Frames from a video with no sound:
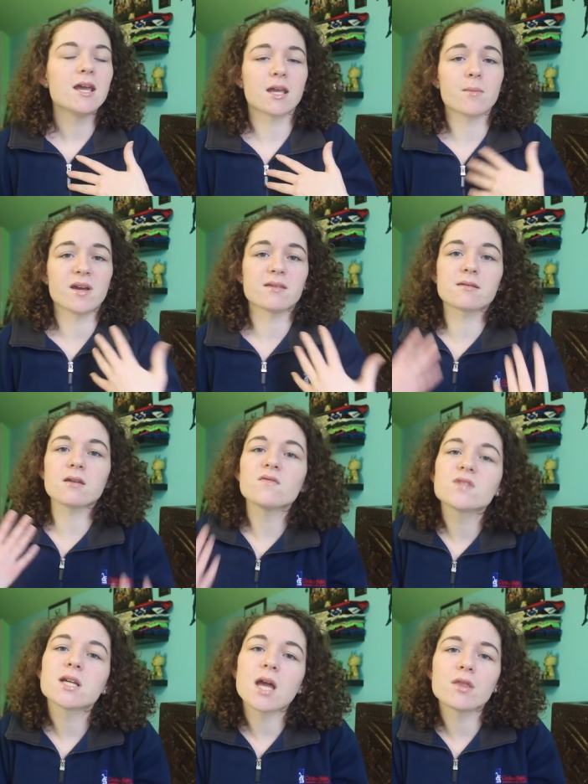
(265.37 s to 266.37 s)
get my
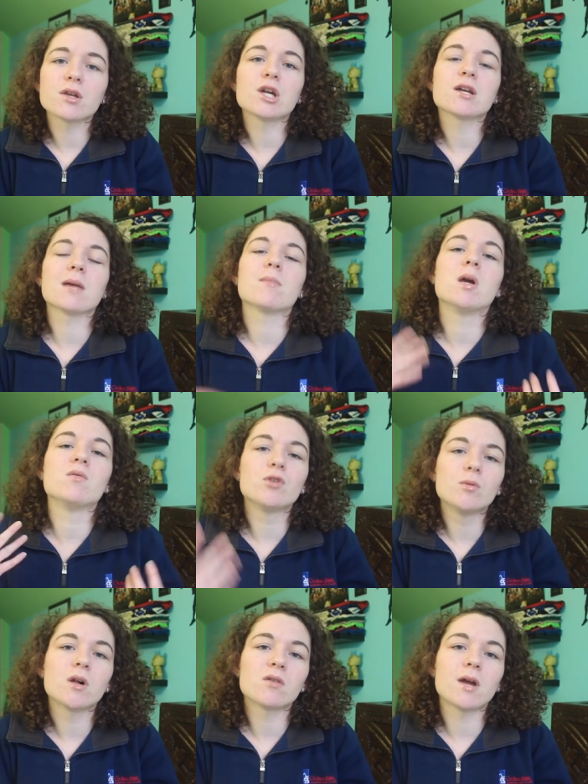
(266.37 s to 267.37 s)
stuff together, get my
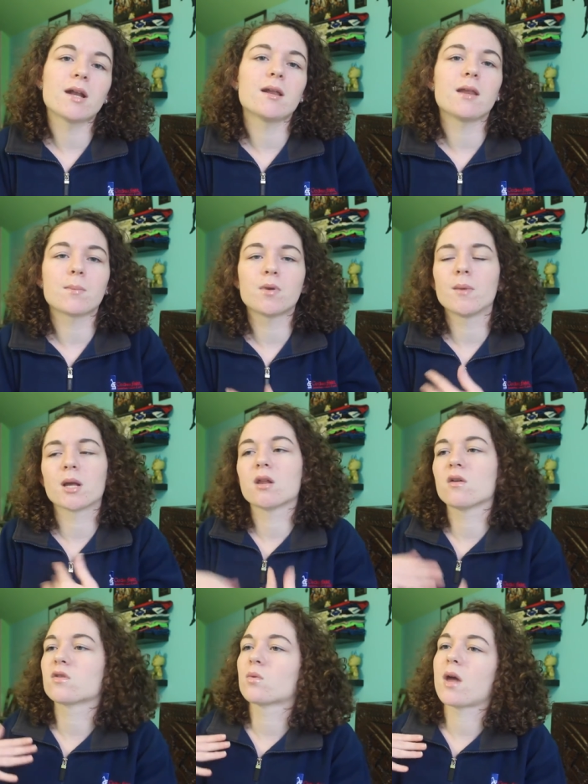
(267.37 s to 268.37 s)
room all ready, like put my
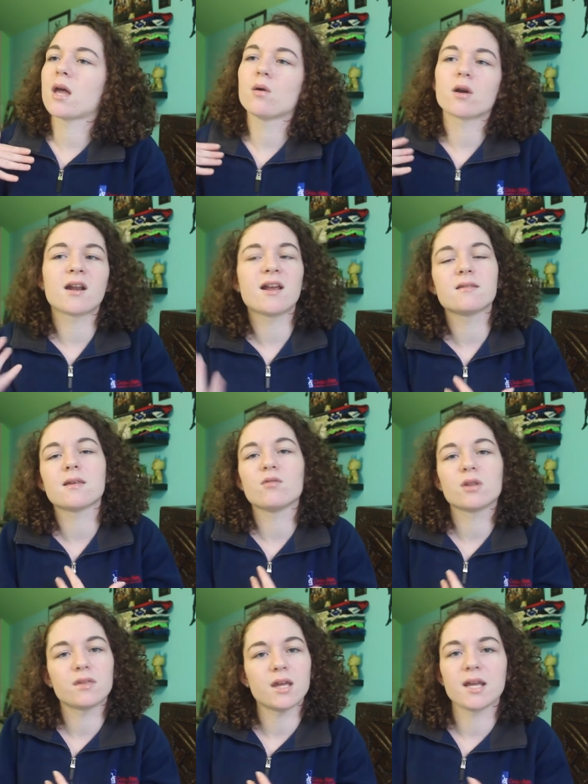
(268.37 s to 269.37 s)
clothes away, organize
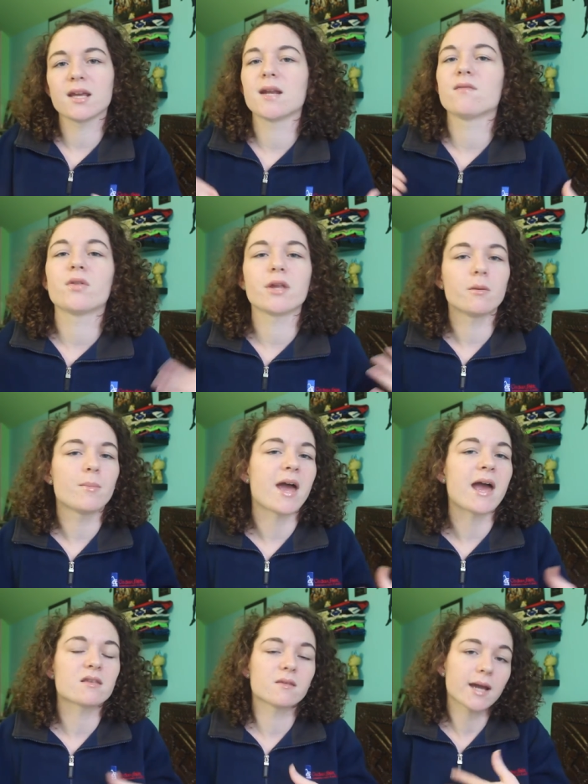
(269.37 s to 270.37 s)
everything, get everything
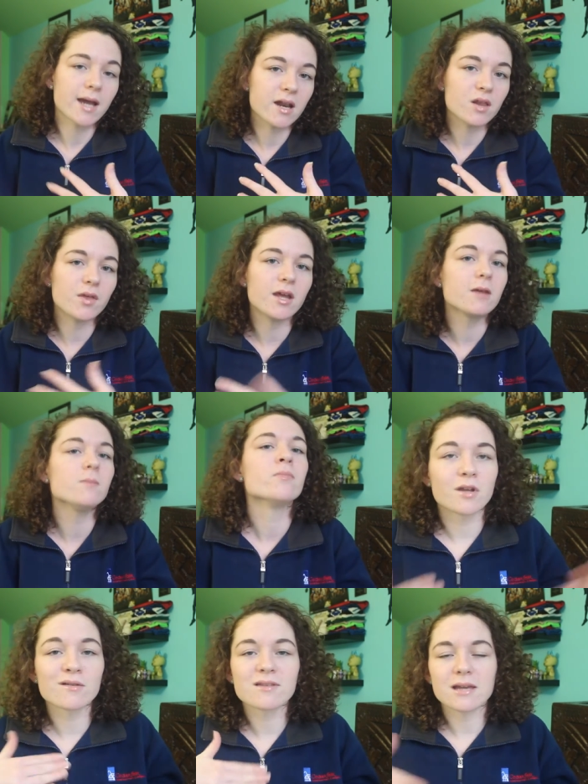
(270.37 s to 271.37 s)
unpacked, that kind of thing.
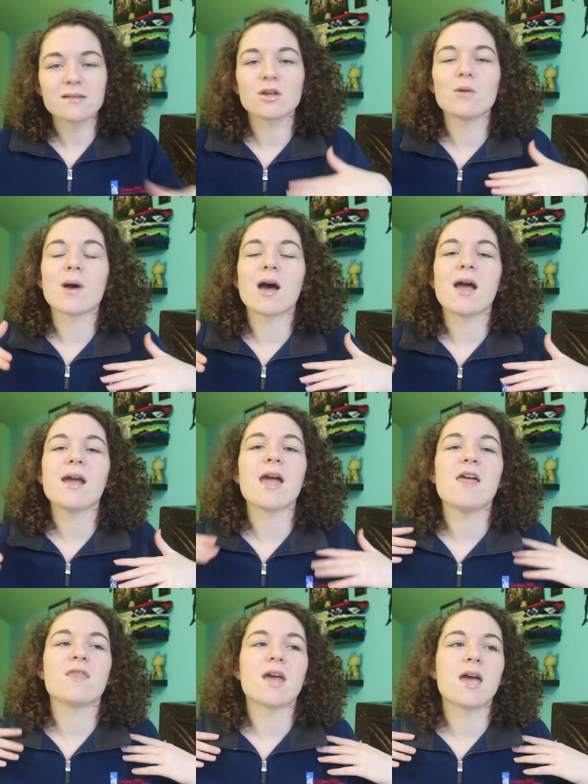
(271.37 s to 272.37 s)
Those days go by,
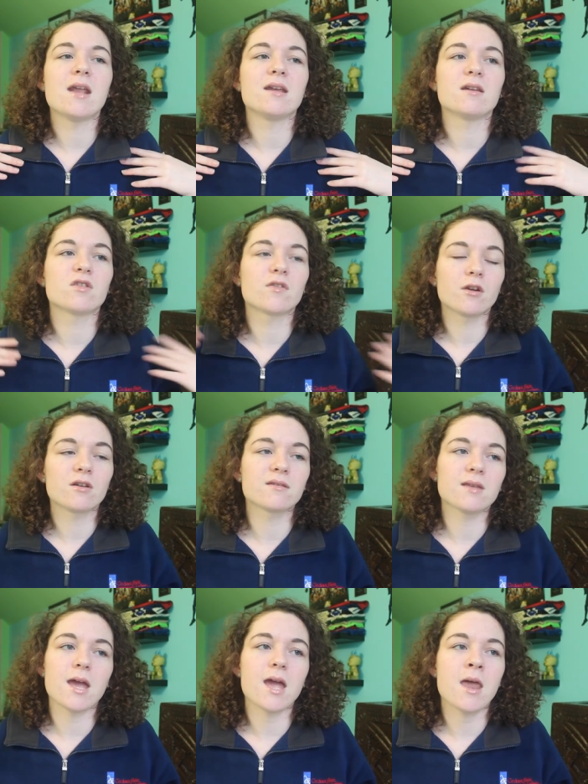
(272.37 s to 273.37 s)
and then it is
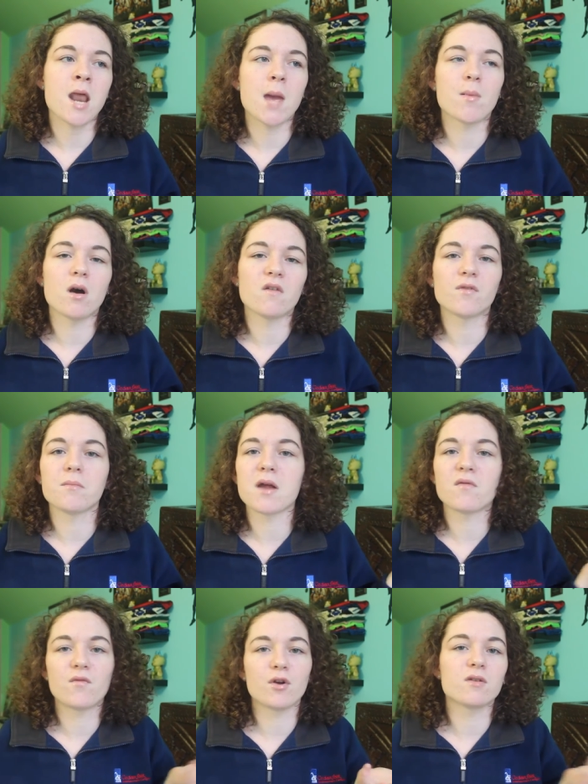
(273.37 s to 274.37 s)
Thursday, and I'm off for
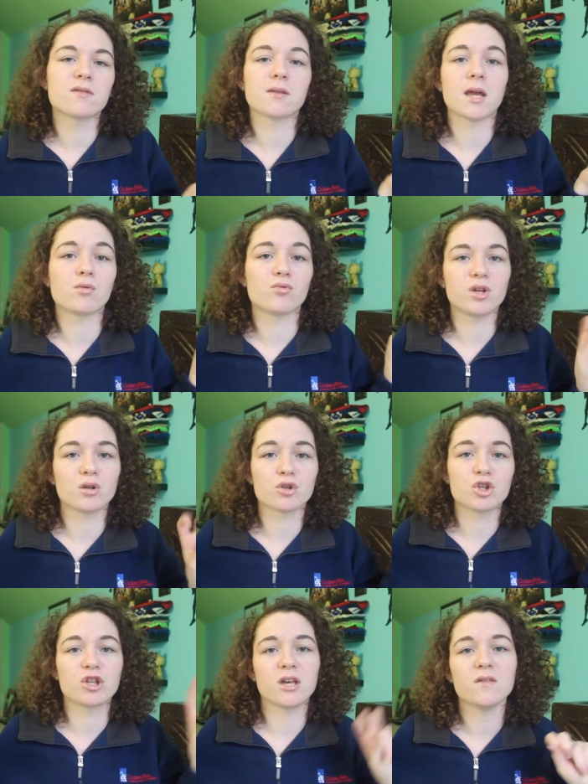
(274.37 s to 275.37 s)
my first like real
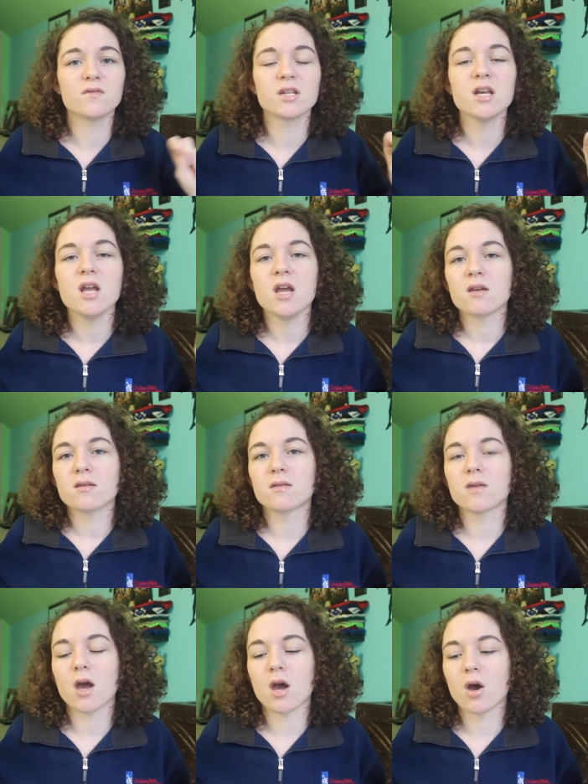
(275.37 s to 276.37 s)
shift.
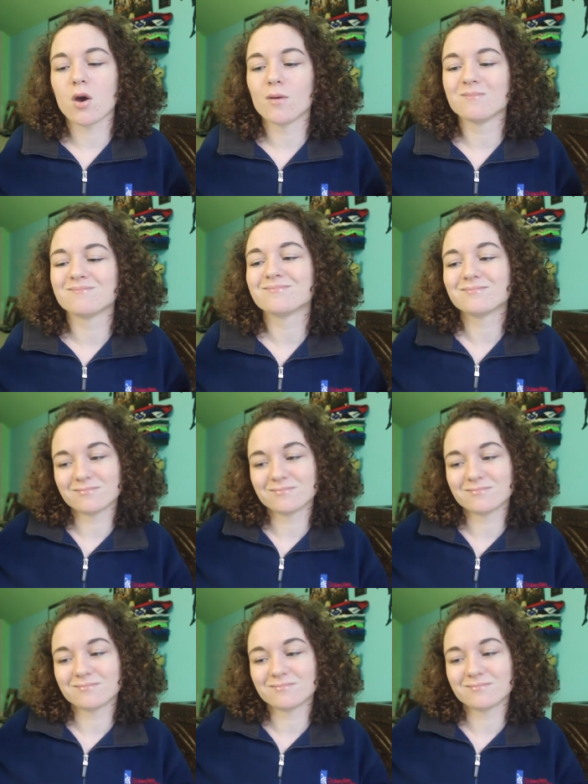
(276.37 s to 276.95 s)
So